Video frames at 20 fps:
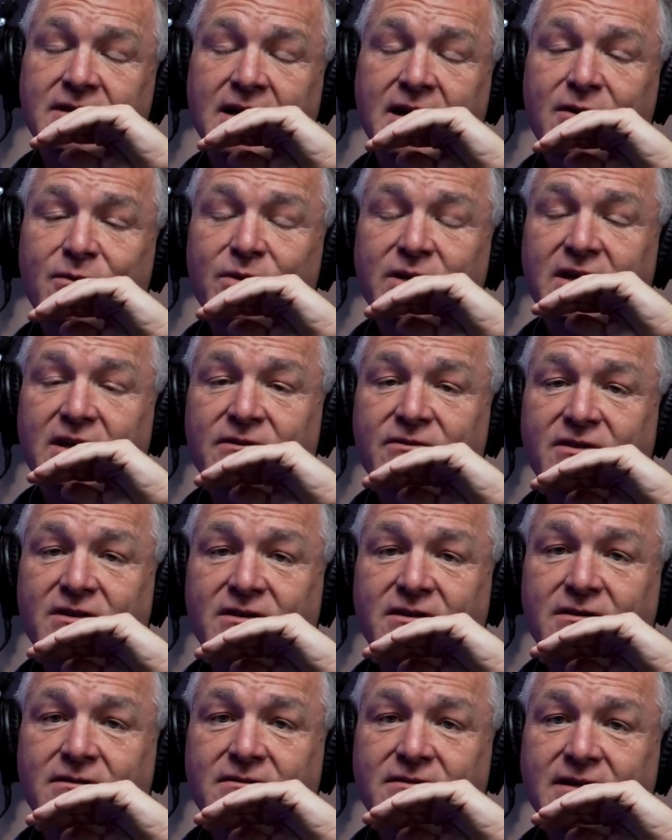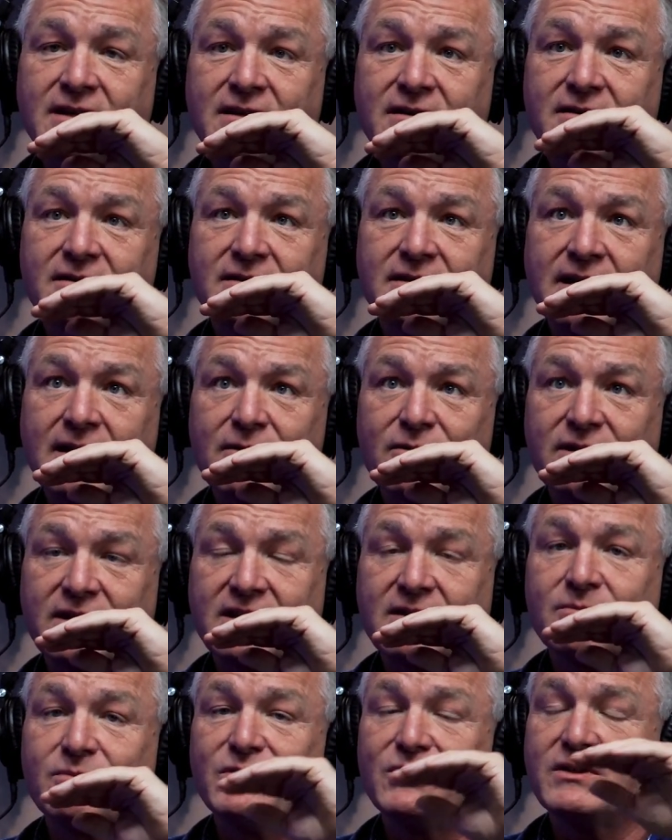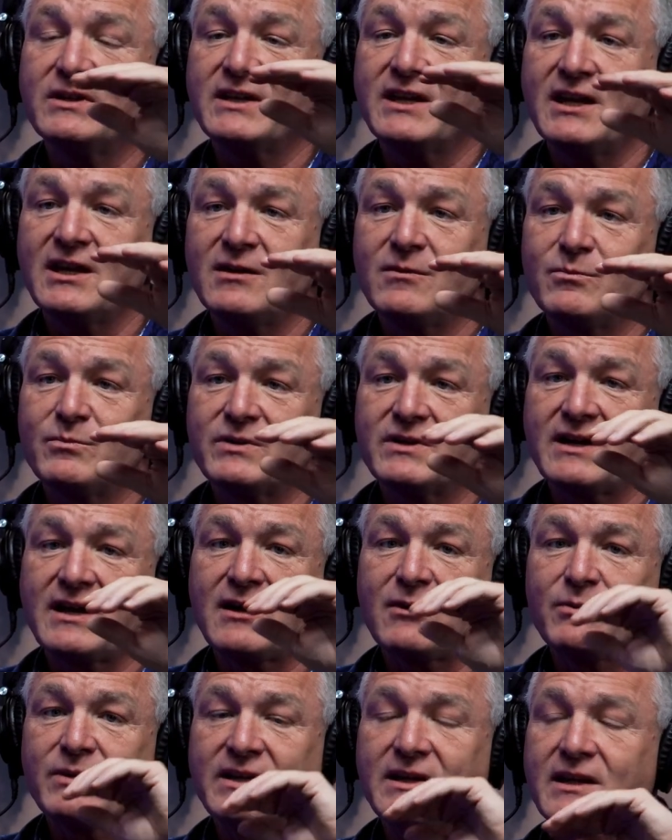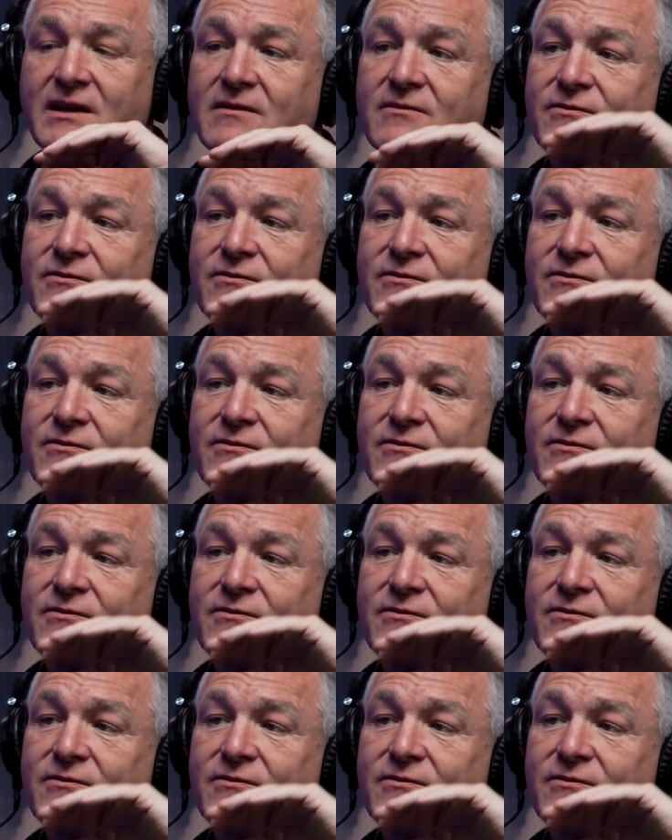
how we even not not only communicate, but how we get